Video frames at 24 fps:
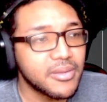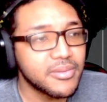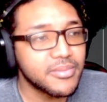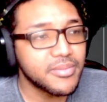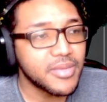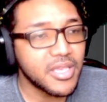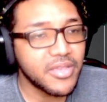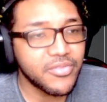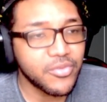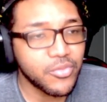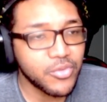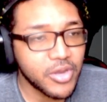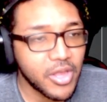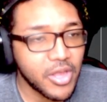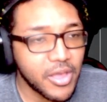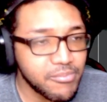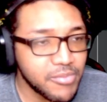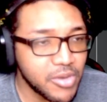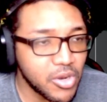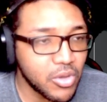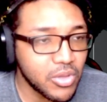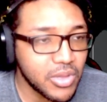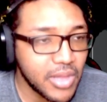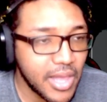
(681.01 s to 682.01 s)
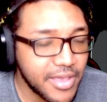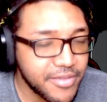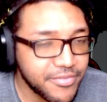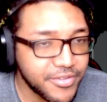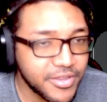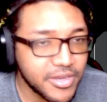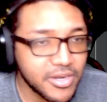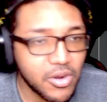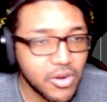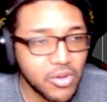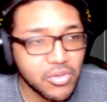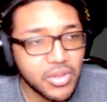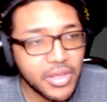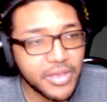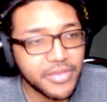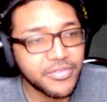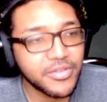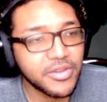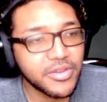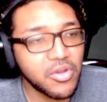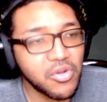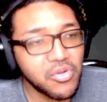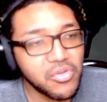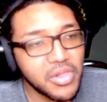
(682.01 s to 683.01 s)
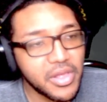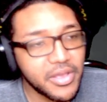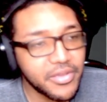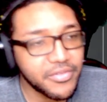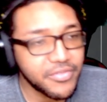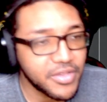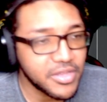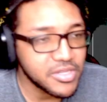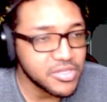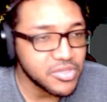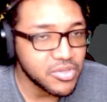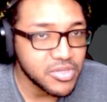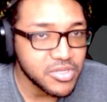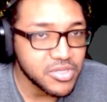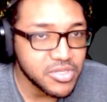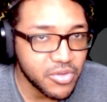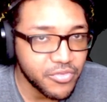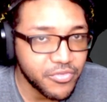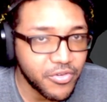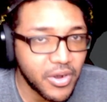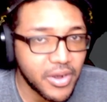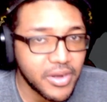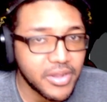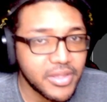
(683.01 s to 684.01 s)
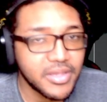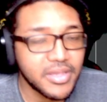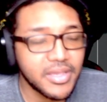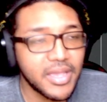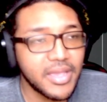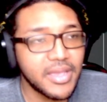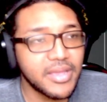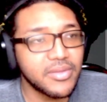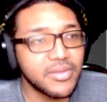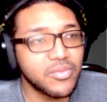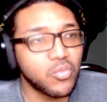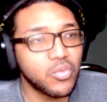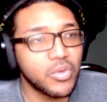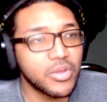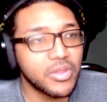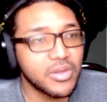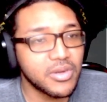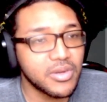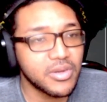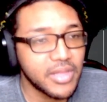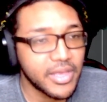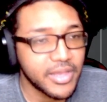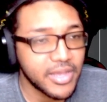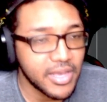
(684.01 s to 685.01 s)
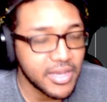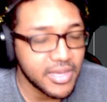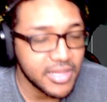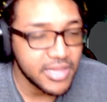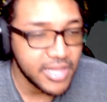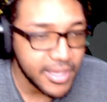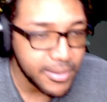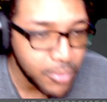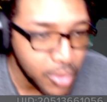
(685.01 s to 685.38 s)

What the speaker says: Even when I'm no lifing, there's only so far I can get, whether like a claim